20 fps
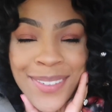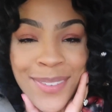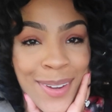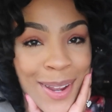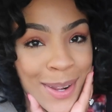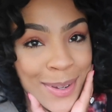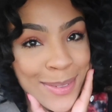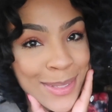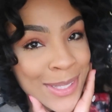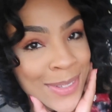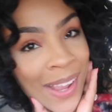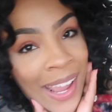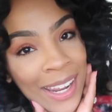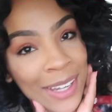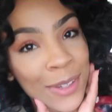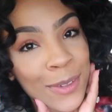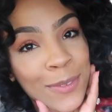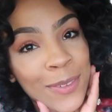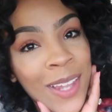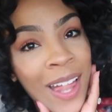Welcome to a
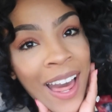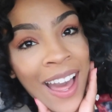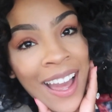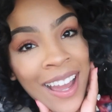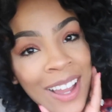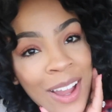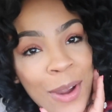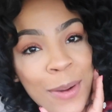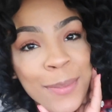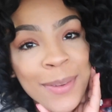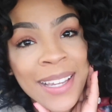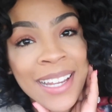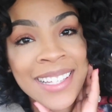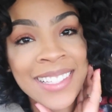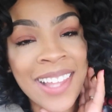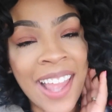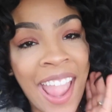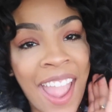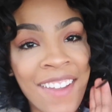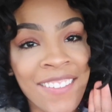new vlog. I hope you
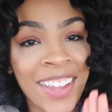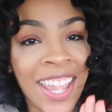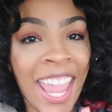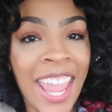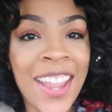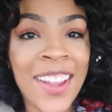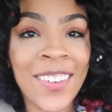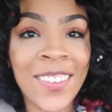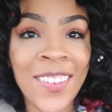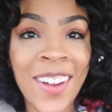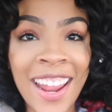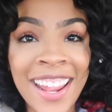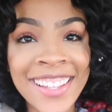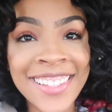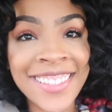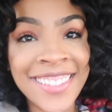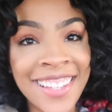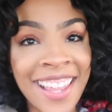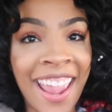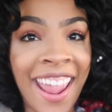guys are having a great
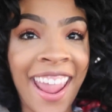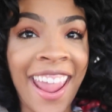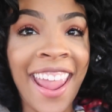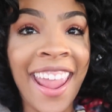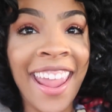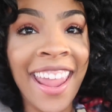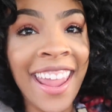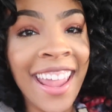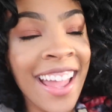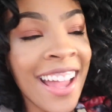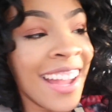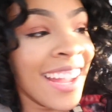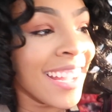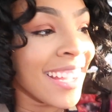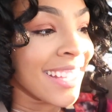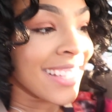day.